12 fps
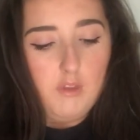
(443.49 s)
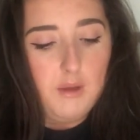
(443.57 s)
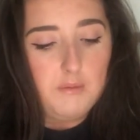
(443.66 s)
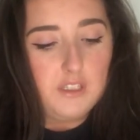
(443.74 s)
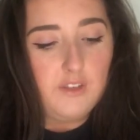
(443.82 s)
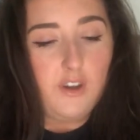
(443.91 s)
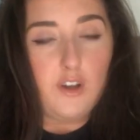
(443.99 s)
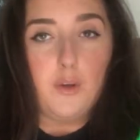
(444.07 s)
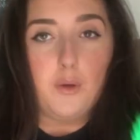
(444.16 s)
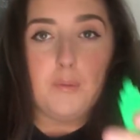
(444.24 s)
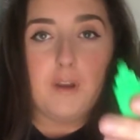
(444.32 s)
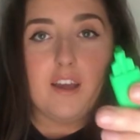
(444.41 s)
Let me see if I can
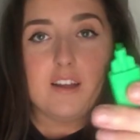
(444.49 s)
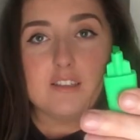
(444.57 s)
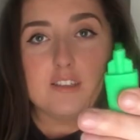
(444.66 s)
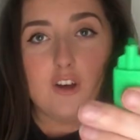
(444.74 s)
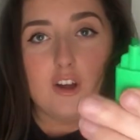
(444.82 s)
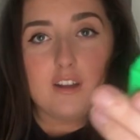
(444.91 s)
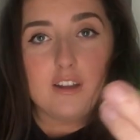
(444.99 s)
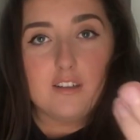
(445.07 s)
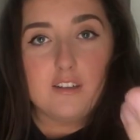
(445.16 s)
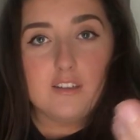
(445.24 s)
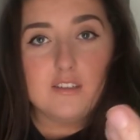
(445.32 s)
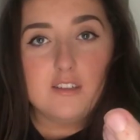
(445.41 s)
open it. it's got a
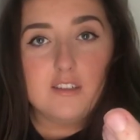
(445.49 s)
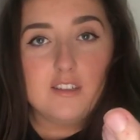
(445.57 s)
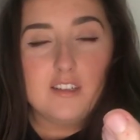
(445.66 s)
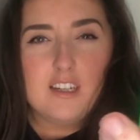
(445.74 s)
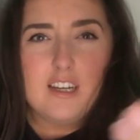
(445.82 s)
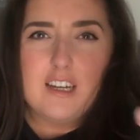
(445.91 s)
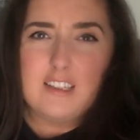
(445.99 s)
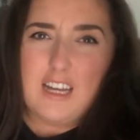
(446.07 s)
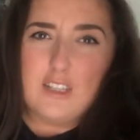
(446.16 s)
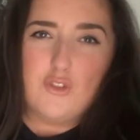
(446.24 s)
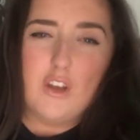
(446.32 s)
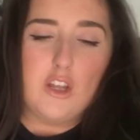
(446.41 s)
little,
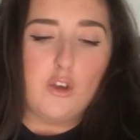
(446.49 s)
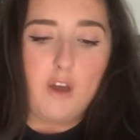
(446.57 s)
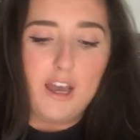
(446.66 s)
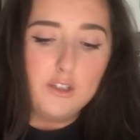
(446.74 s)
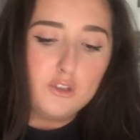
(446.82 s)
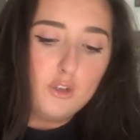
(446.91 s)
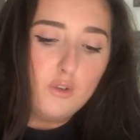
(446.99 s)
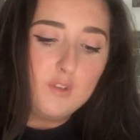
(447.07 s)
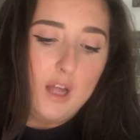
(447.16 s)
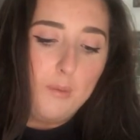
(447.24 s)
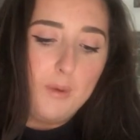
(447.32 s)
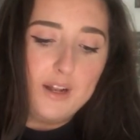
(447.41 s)
that's really cute. I used to love
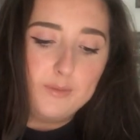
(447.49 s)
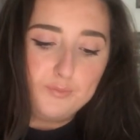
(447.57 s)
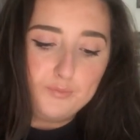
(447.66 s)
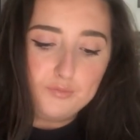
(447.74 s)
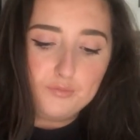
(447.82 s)
that when